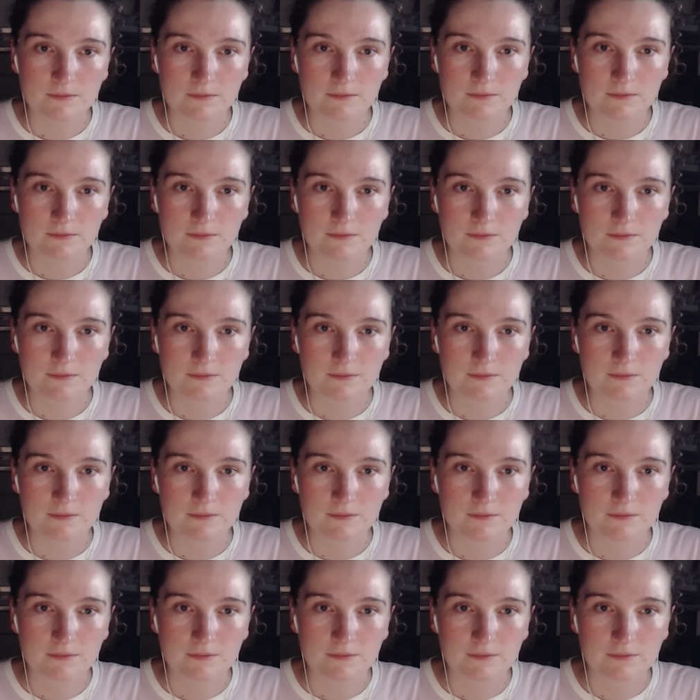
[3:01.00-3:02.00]

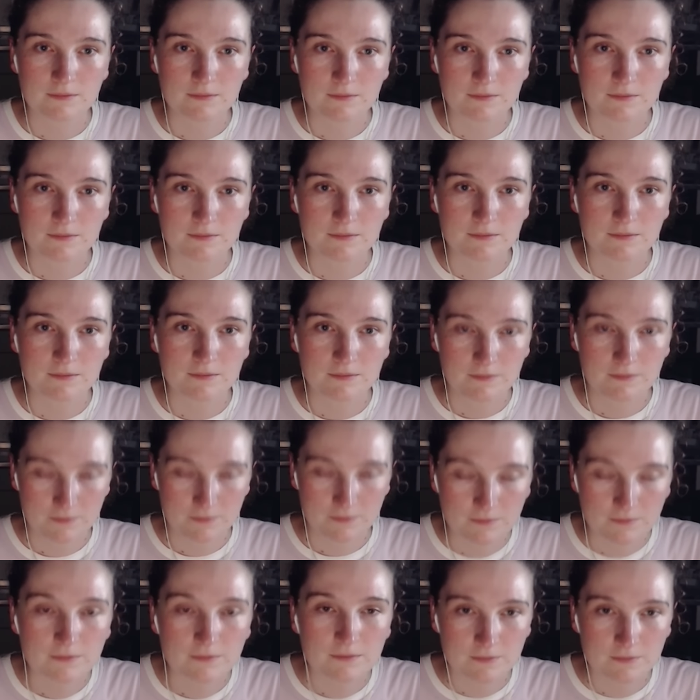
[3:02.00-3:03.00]

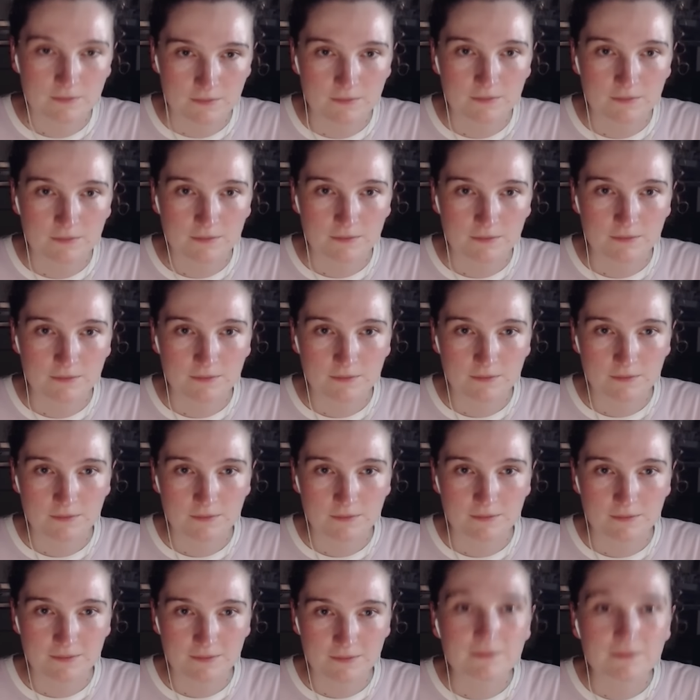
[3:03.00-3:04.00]

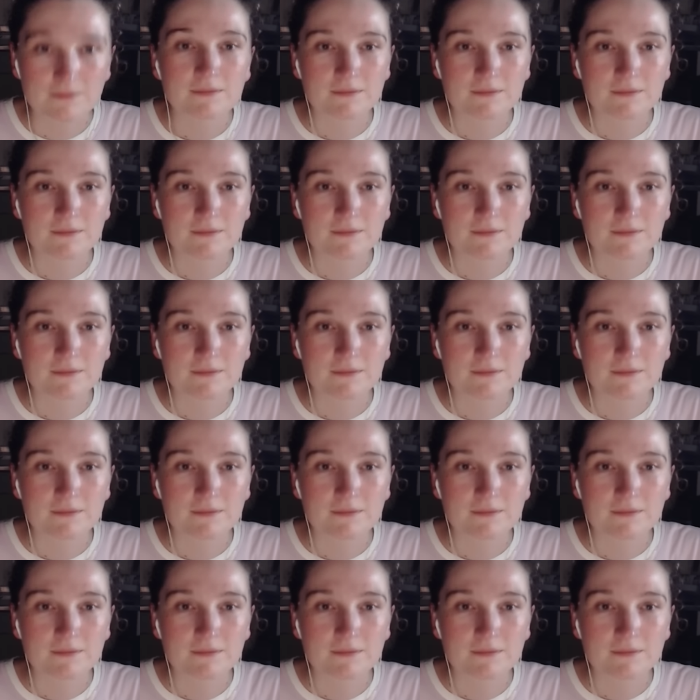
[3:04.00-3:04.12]
This person isn't speaking.